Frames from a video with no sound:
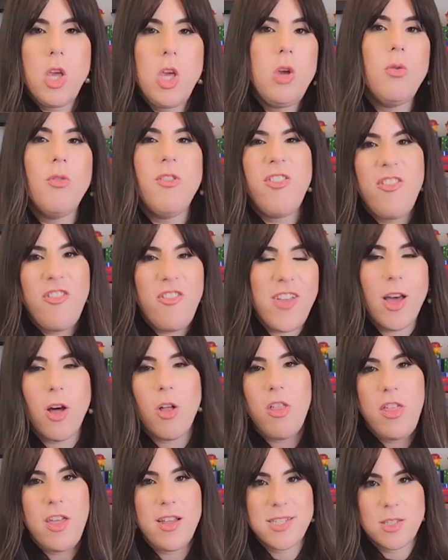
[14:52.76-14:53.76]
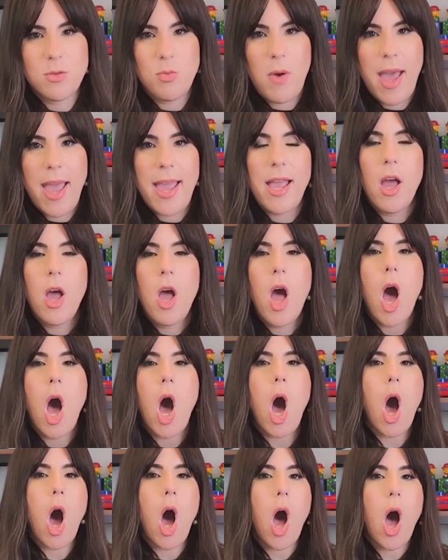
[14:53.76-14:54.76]
you feel this way.
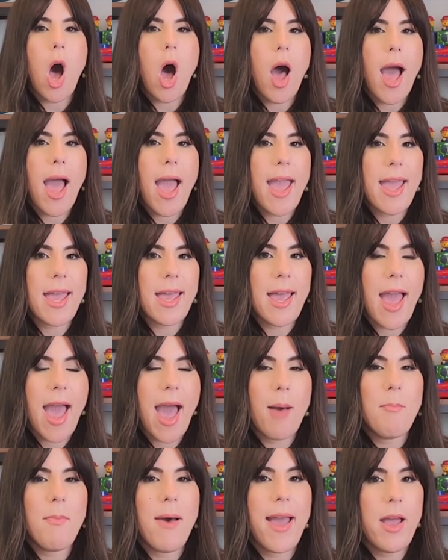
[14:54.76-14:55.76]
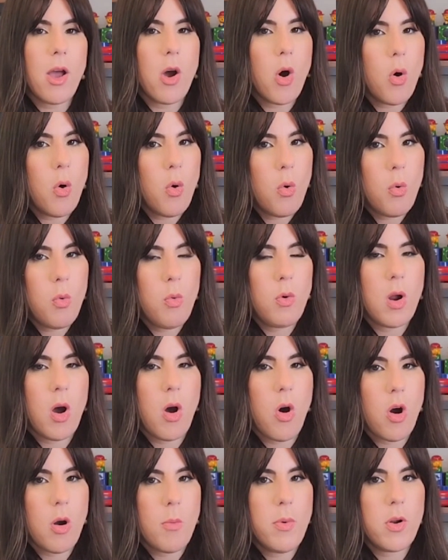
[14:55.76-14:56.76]
I am my
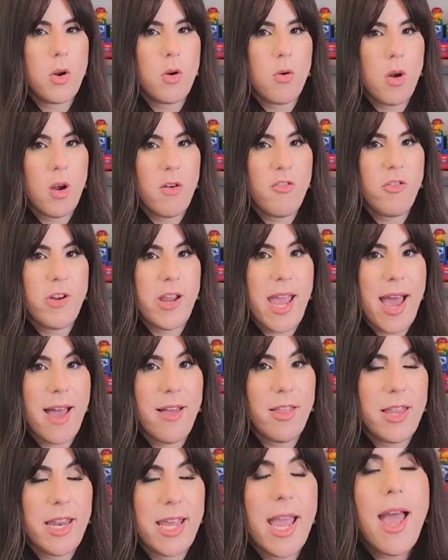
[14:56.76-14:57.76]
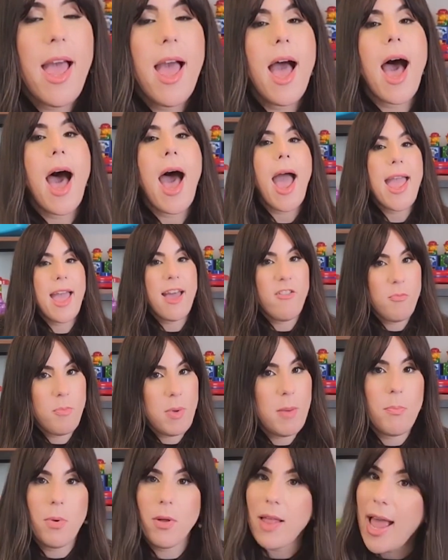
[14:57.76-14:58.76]
own arbiter of reality. I have
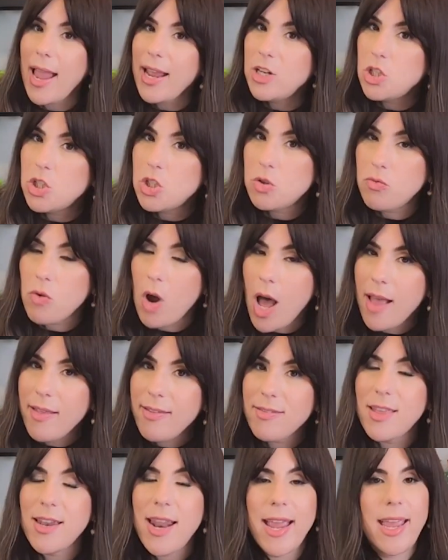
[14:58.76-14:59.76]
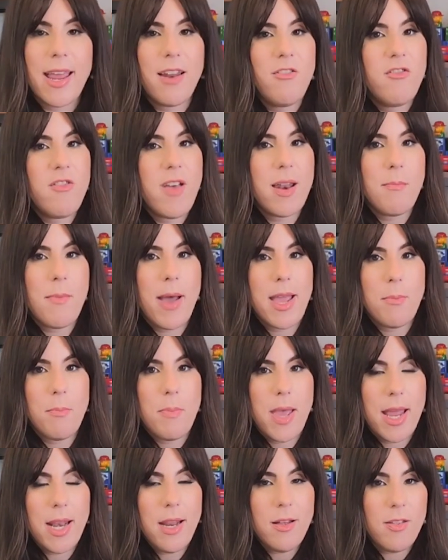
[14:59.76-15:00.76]
people I trust that I can vet my
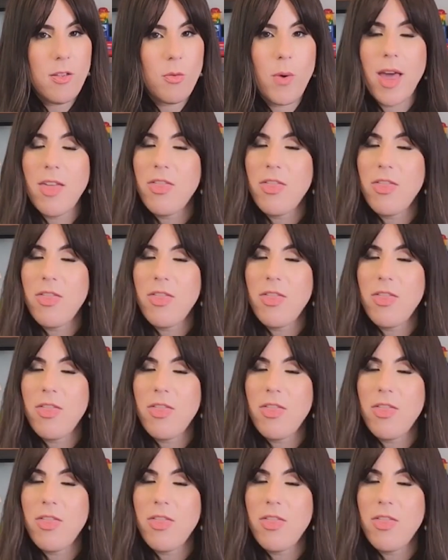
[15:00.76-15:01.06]
opinions